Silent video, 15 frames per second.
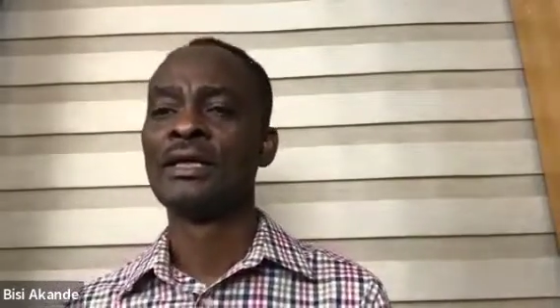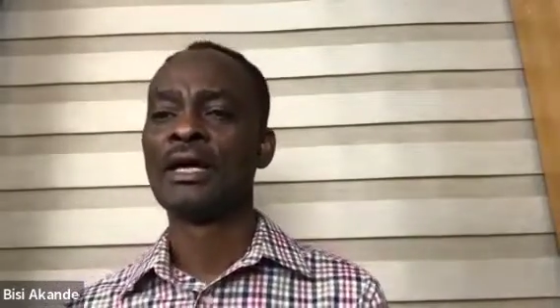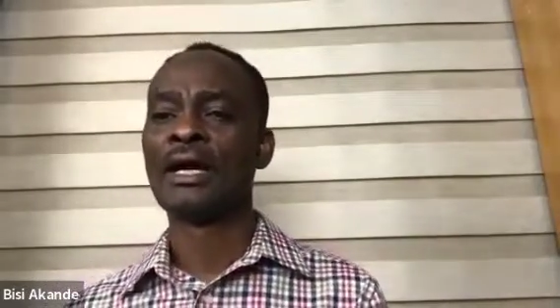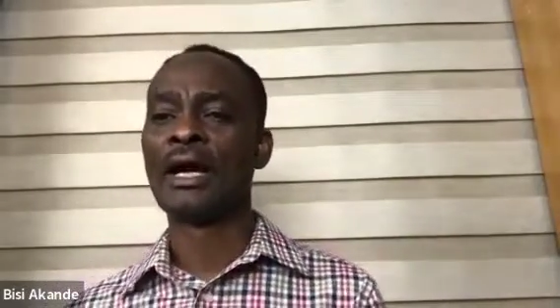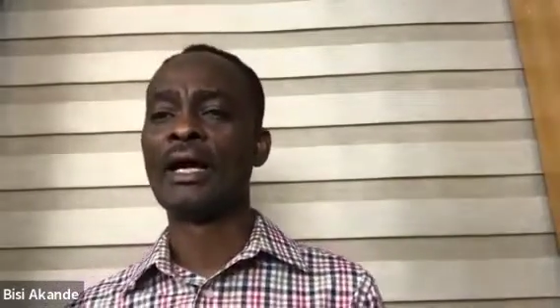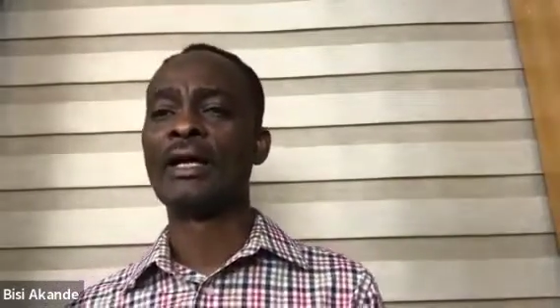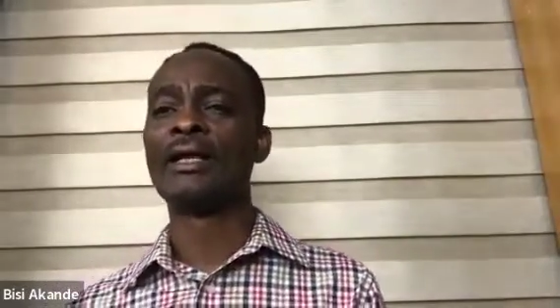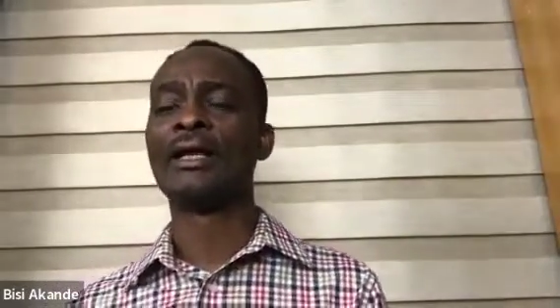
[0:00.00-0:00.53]

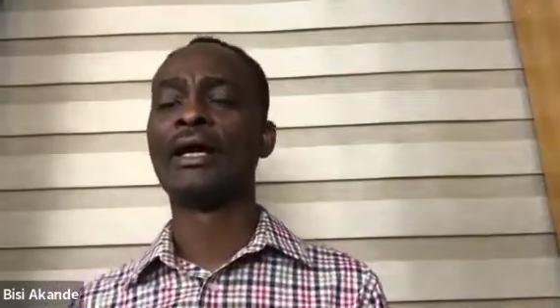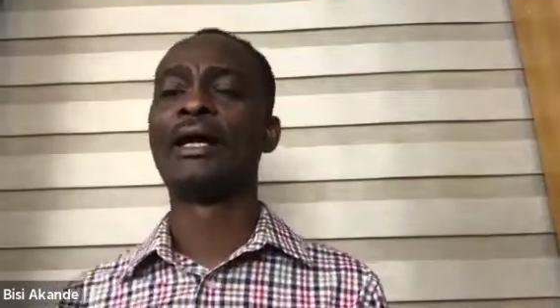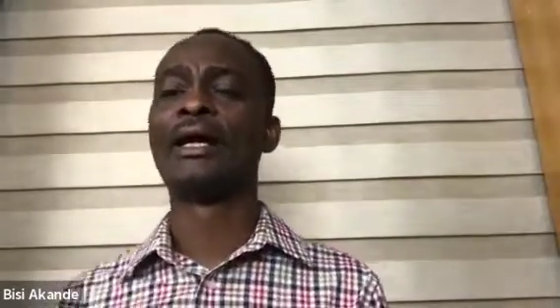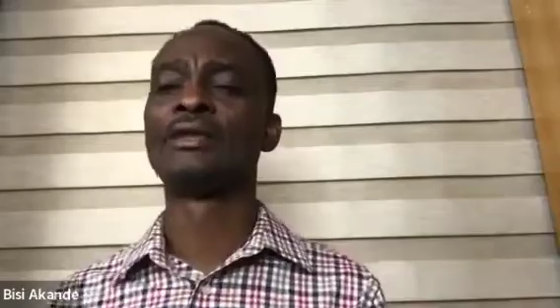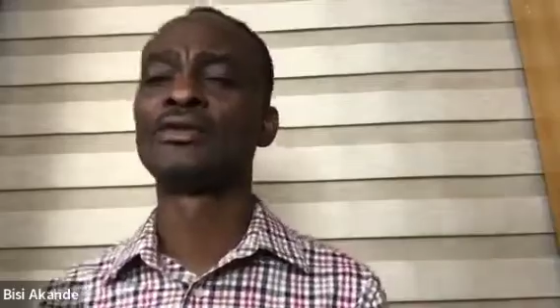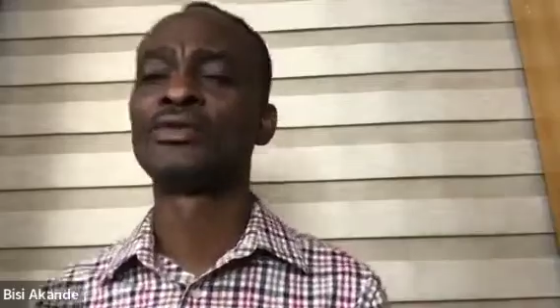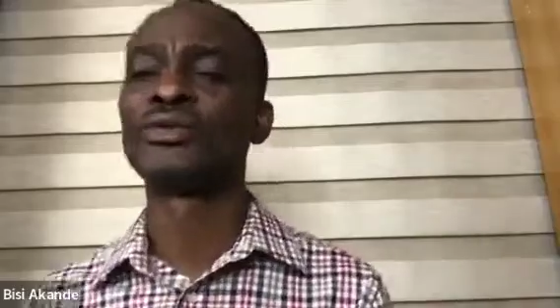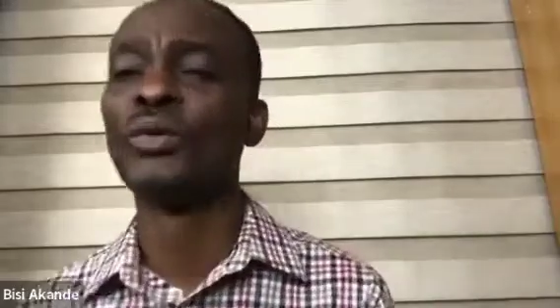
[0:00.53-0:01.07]
I
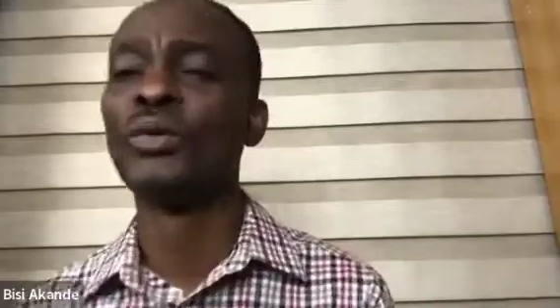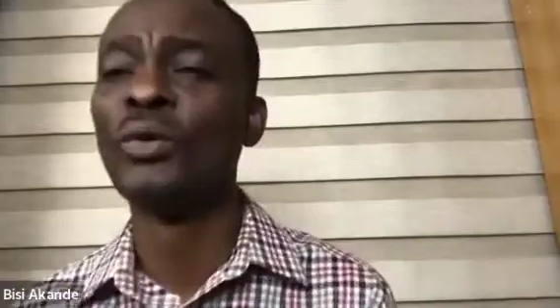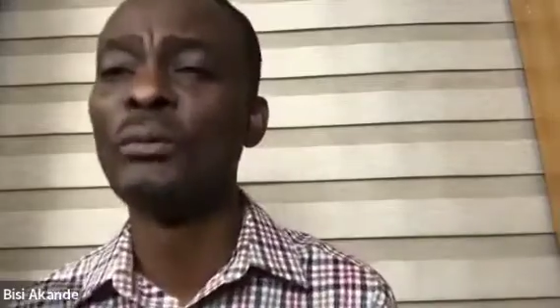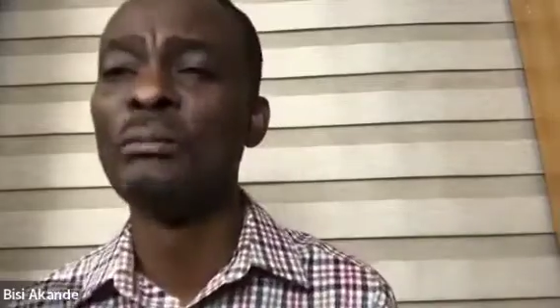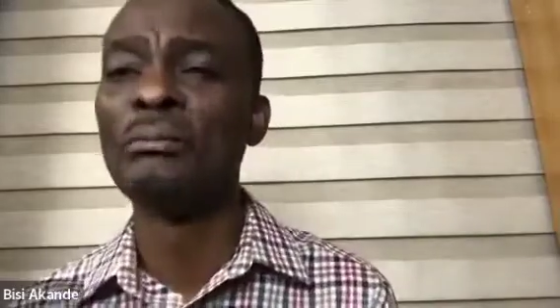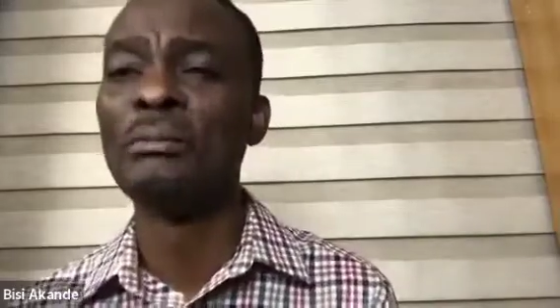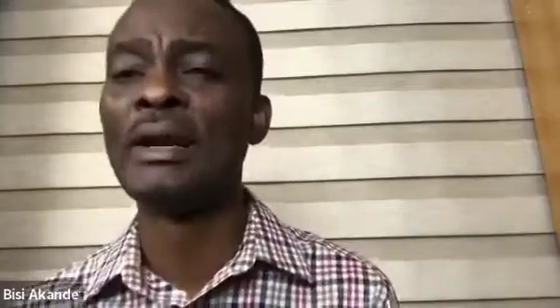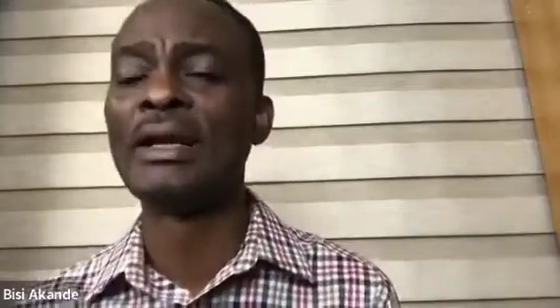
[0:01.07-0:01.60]
had so
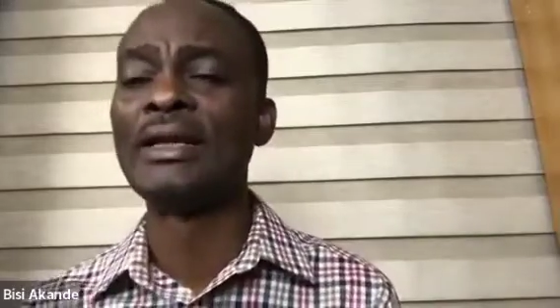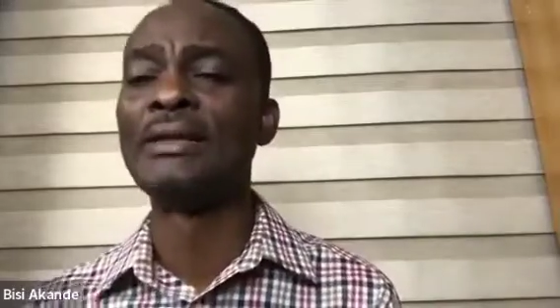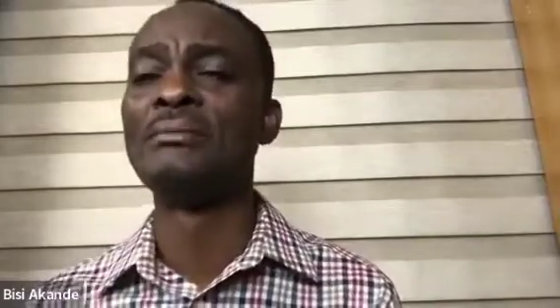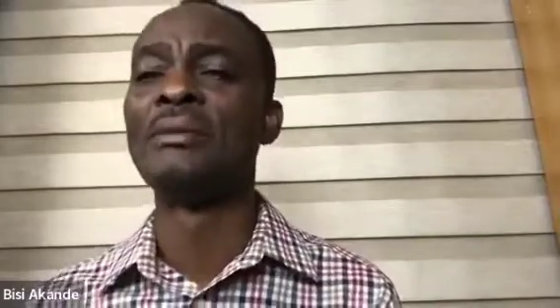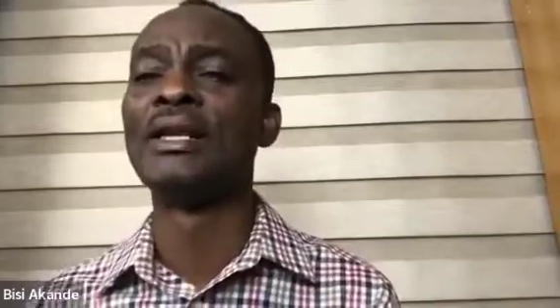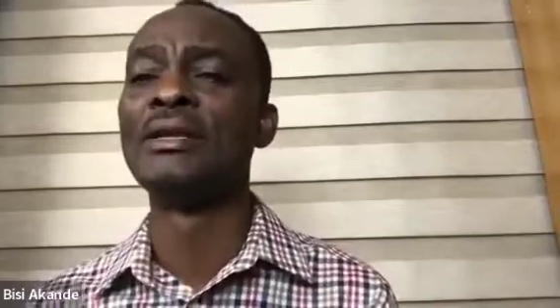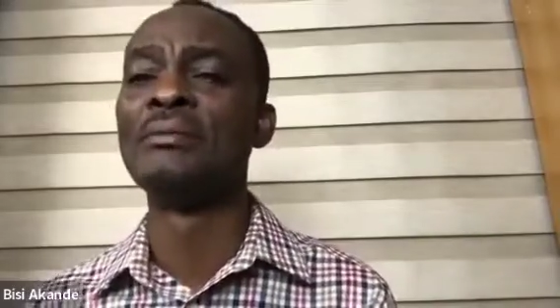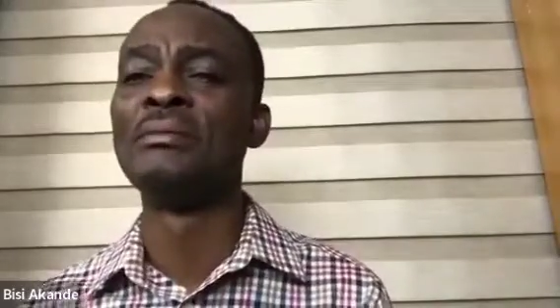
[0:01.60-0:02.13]

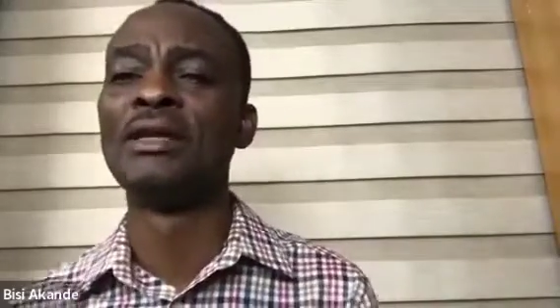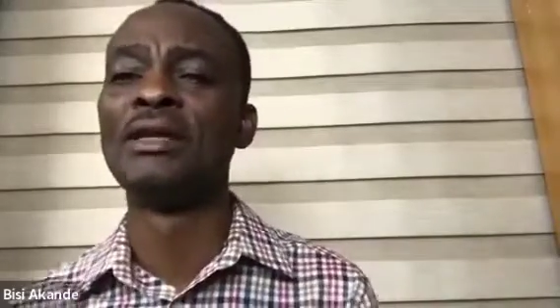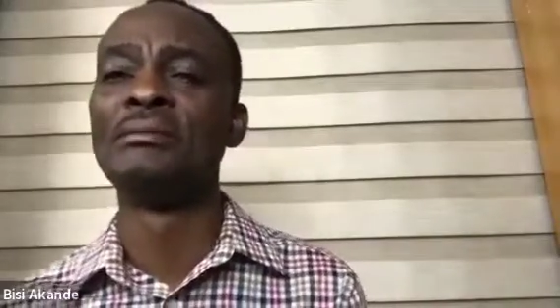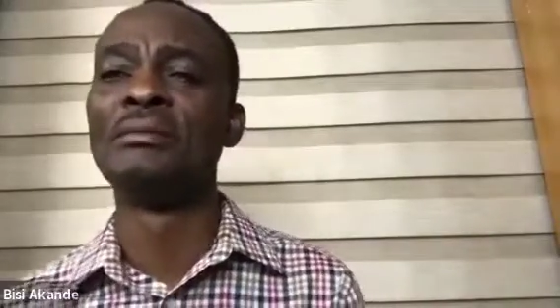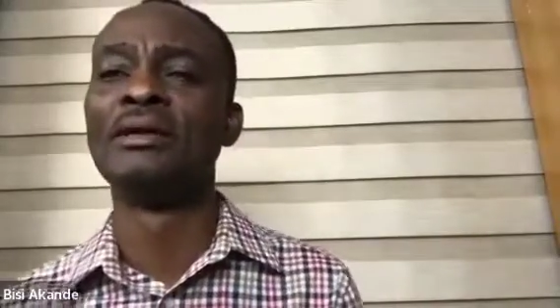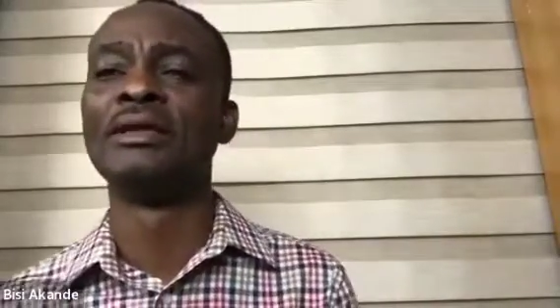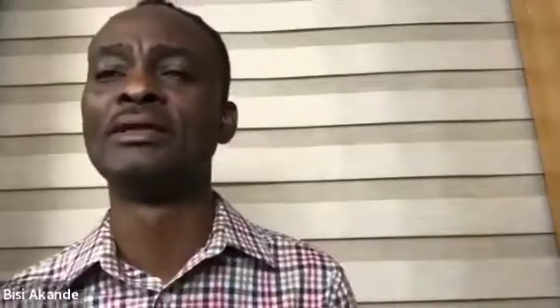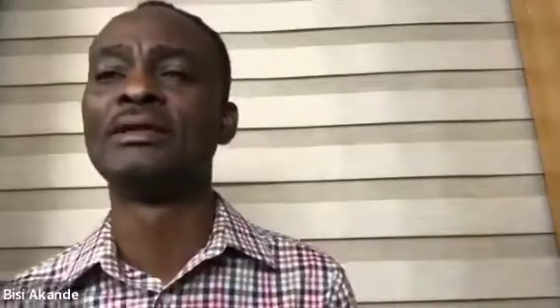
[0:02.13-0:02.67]

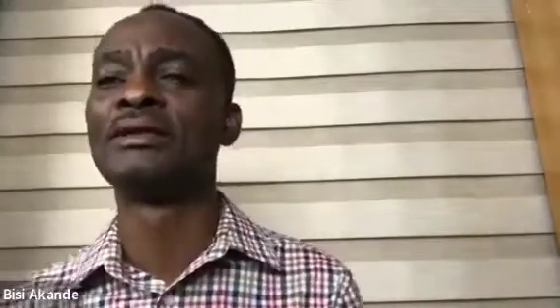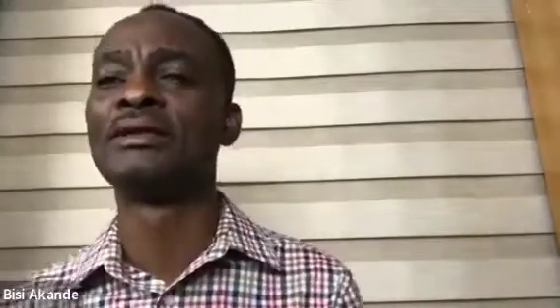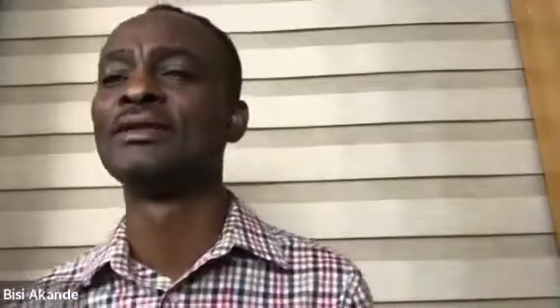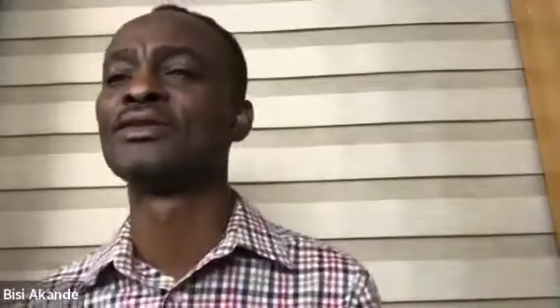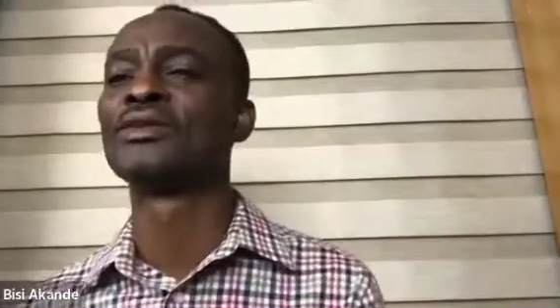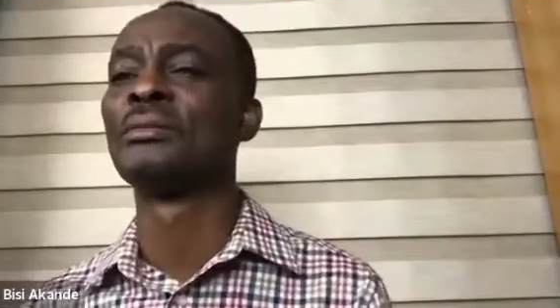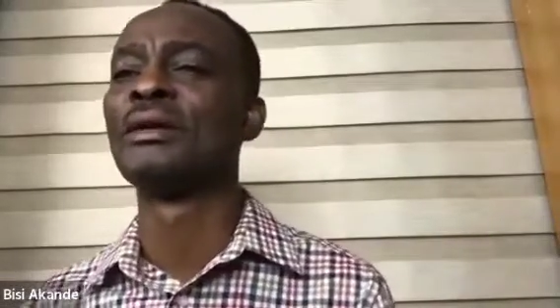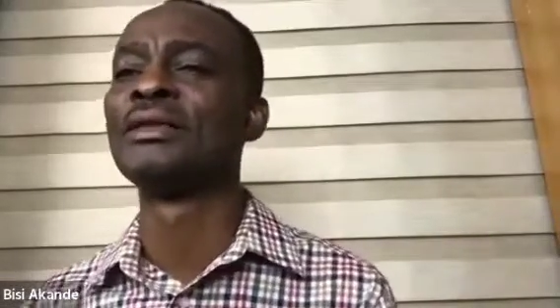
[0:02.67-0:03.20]
many
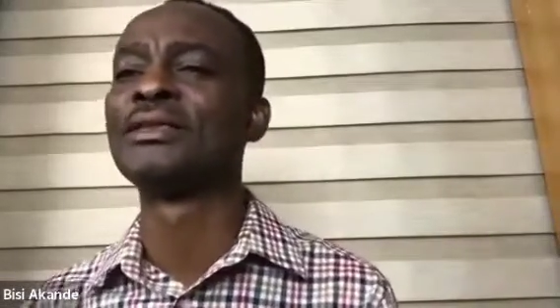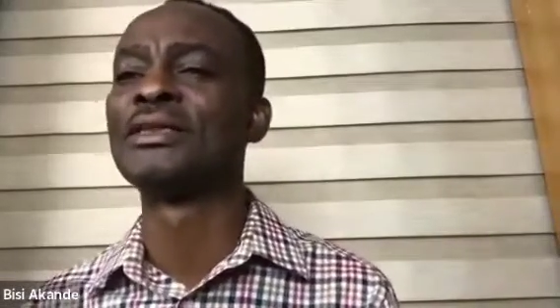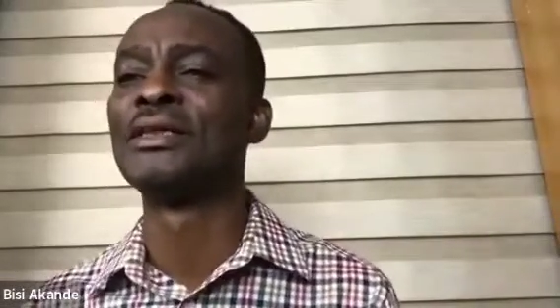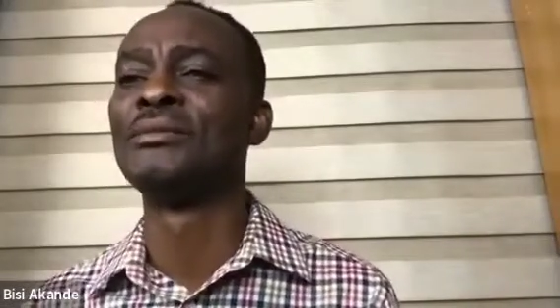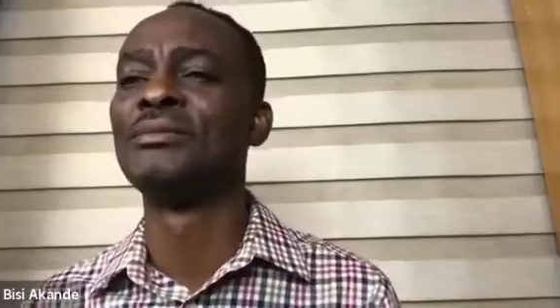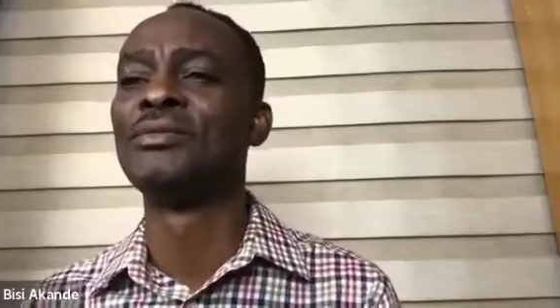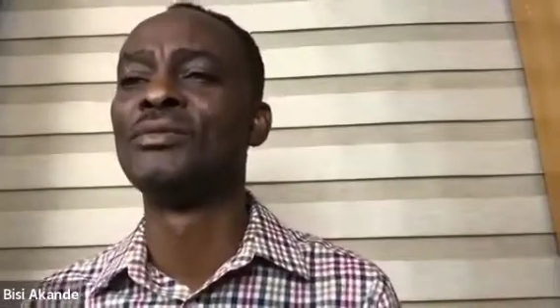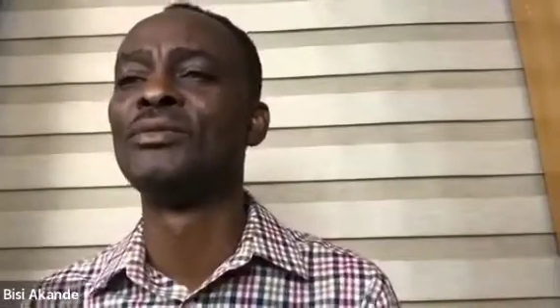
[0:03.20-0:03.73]
things on my
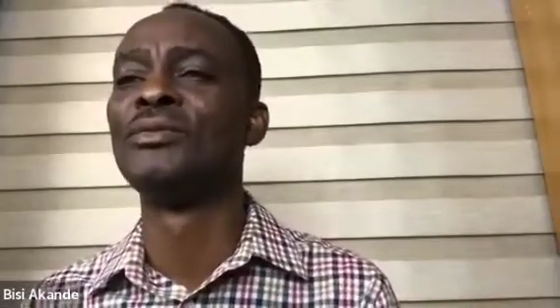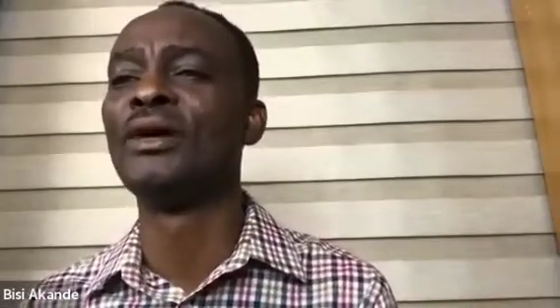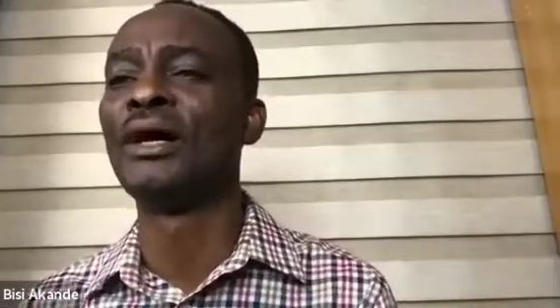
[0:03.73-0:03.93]
table,